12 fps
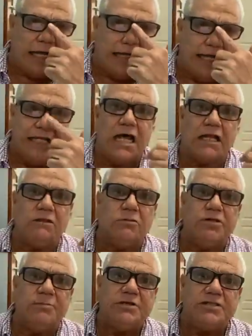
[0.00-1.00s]
Are they
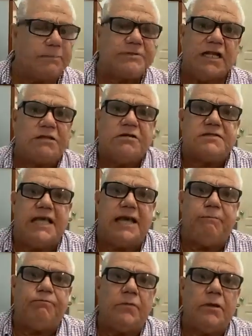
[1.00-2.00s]
not going to be subject to the
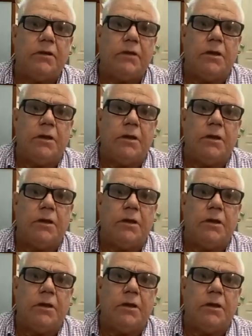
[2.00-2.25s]
same?